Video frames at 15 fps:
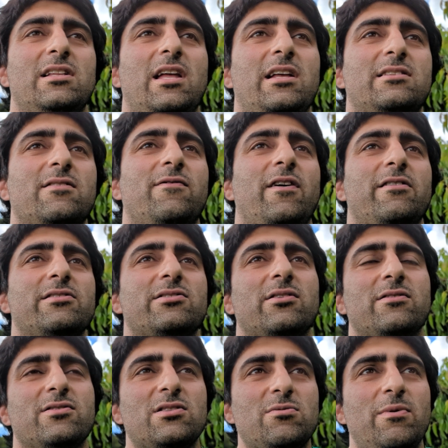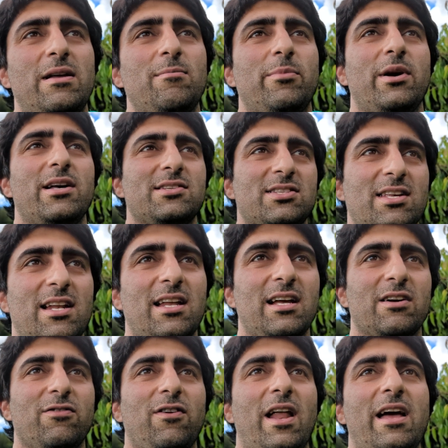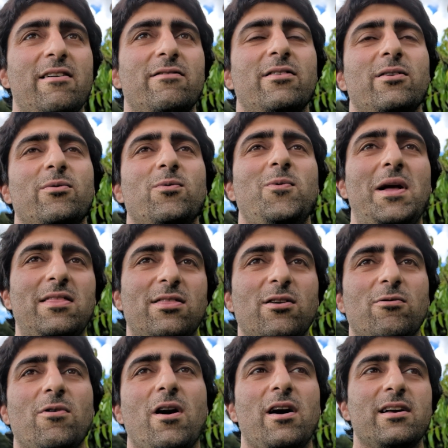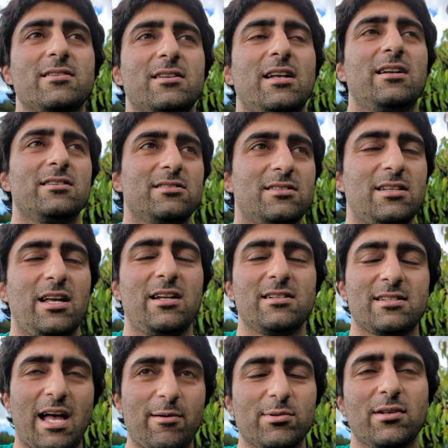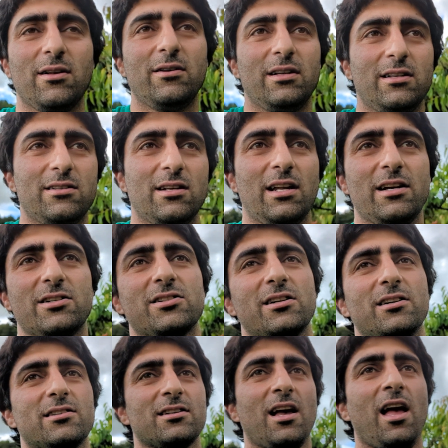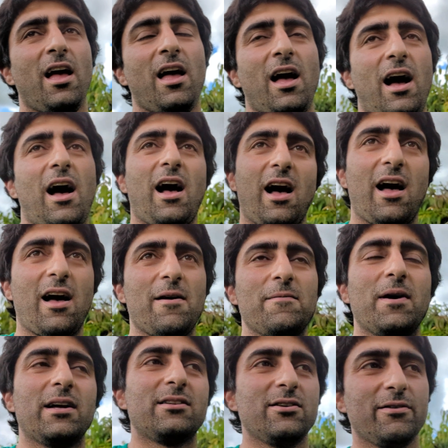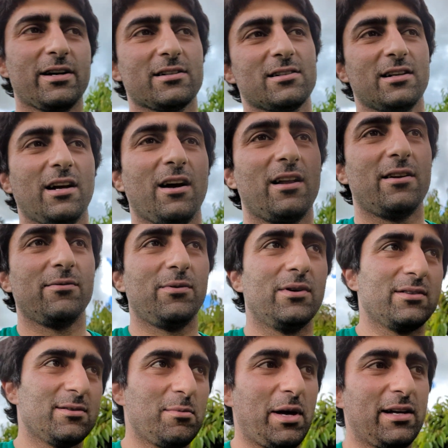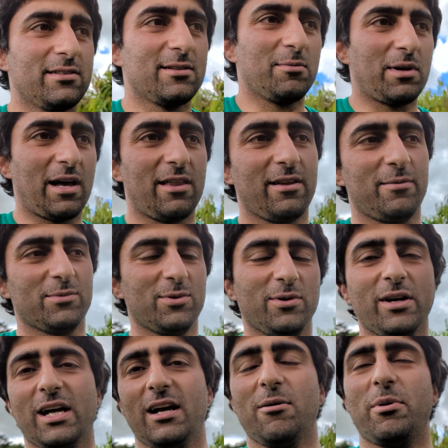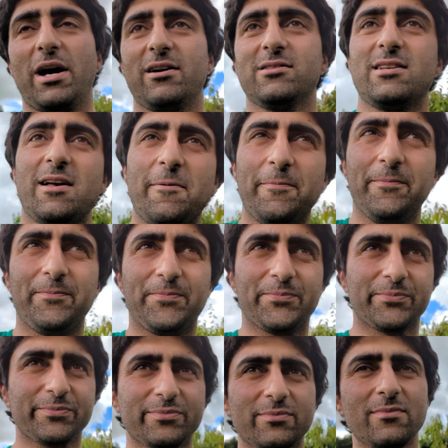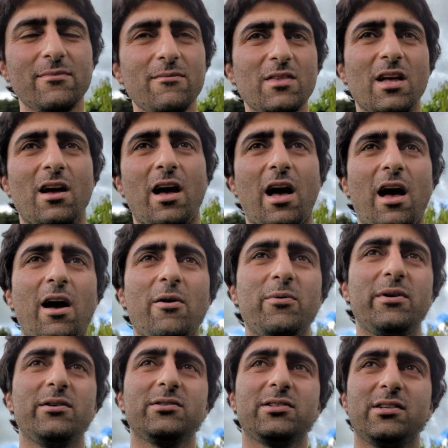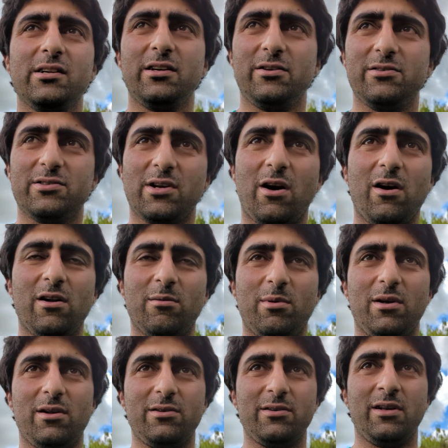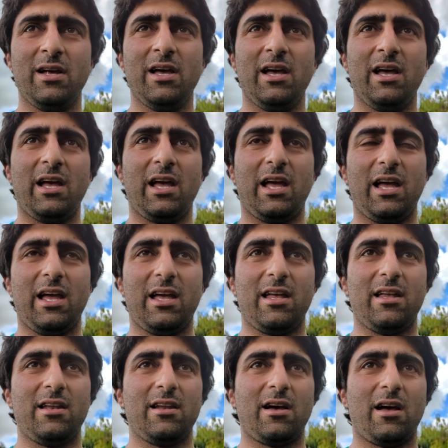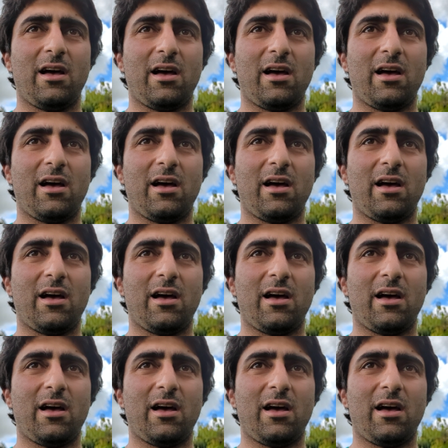it's a very sort of sweet but acidic flavour with the rice. It is absolutely delicious. I do actually kind of want to make some now that I'm talking about it. We also use albalu in